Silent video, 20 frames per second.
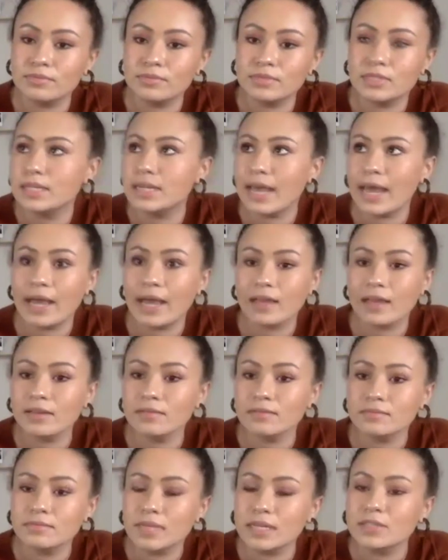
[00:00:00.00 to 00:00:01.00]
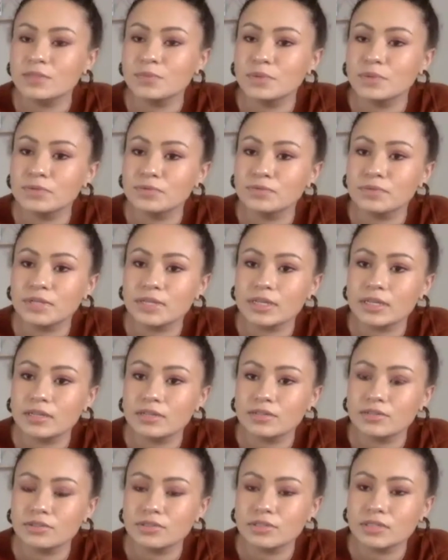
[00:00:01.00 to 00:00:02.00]
today has been really
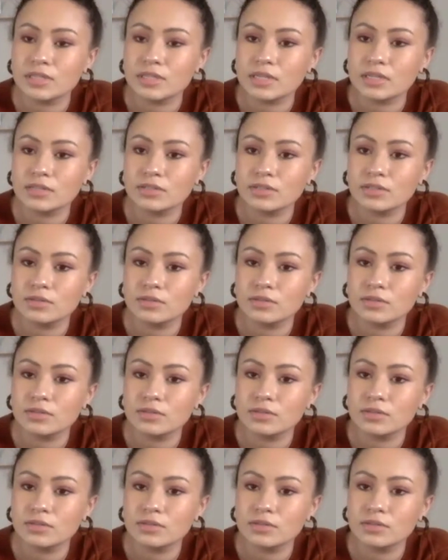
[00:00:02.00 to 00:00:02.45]
interesting too.